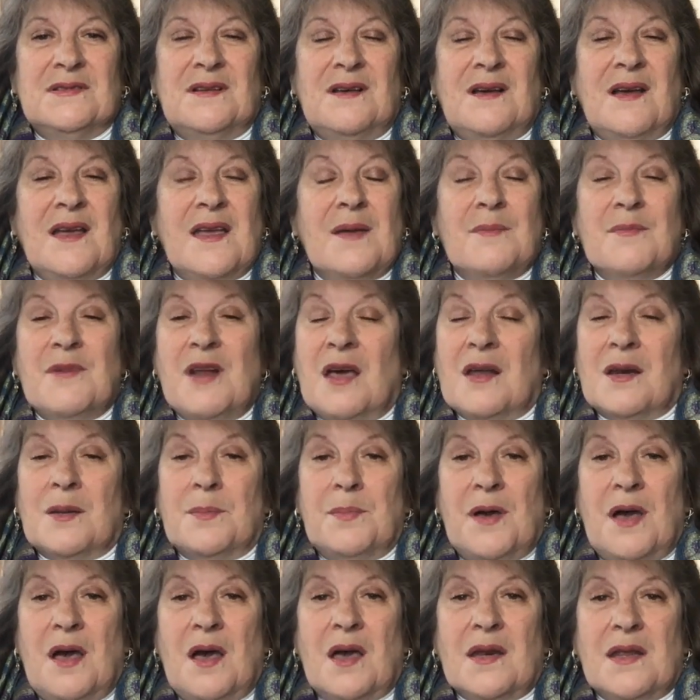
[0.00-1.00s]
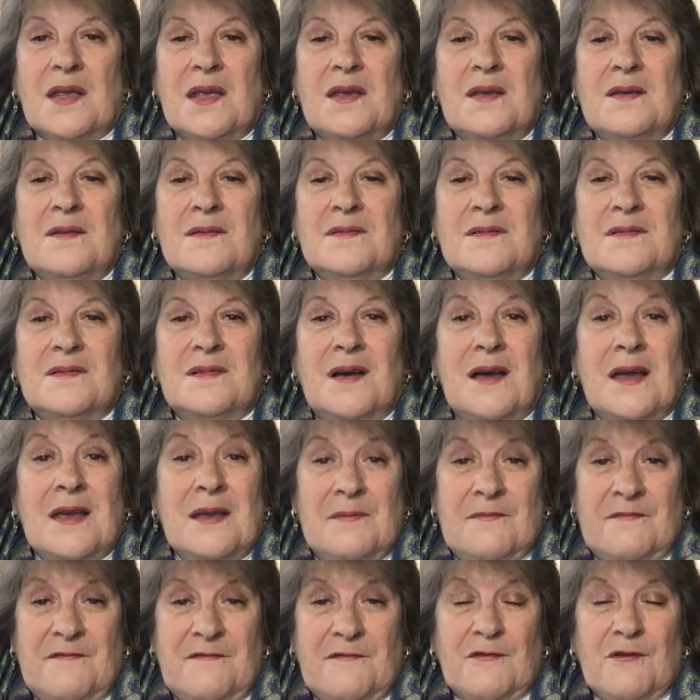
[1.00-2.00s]
I am not a body, I
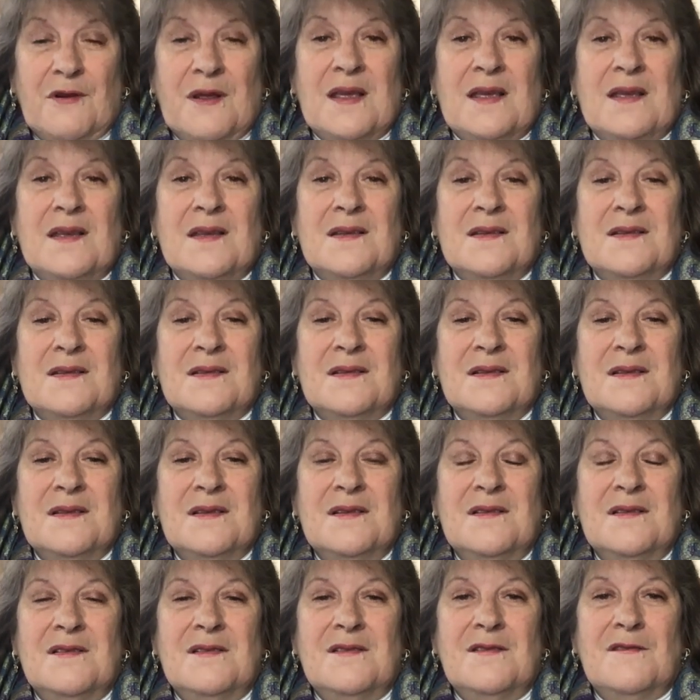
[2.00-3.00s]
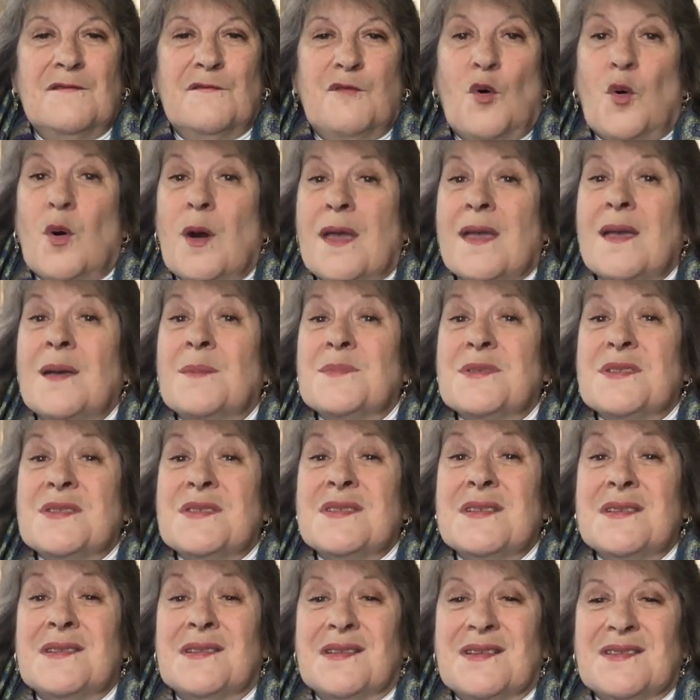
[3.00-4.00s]
am free, for I am
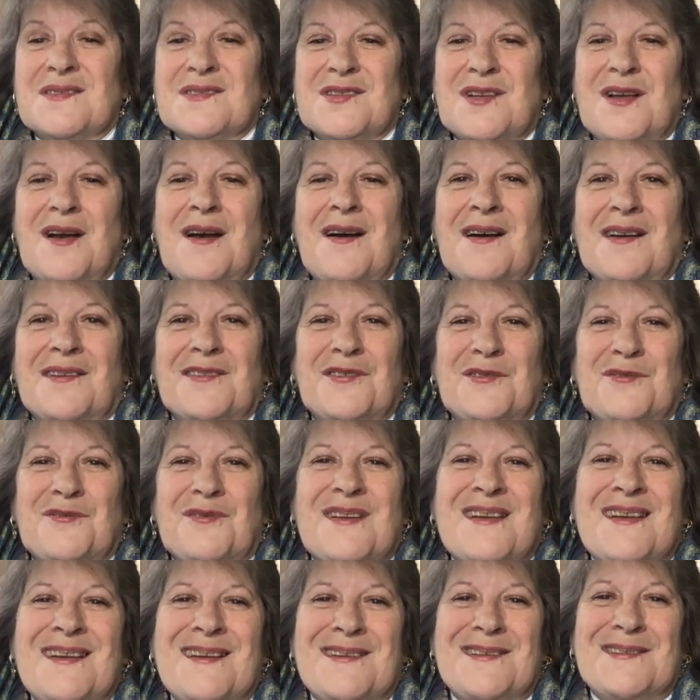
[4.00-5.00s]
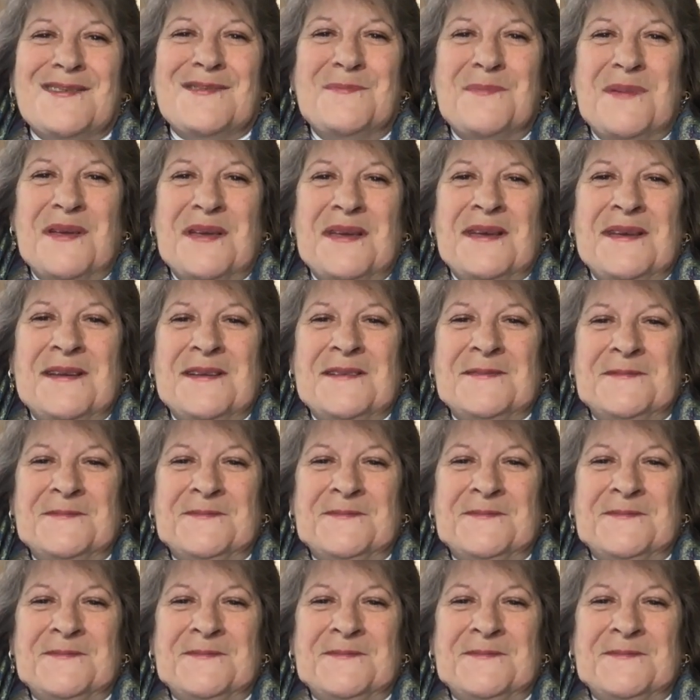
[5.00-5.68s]
still as God created me.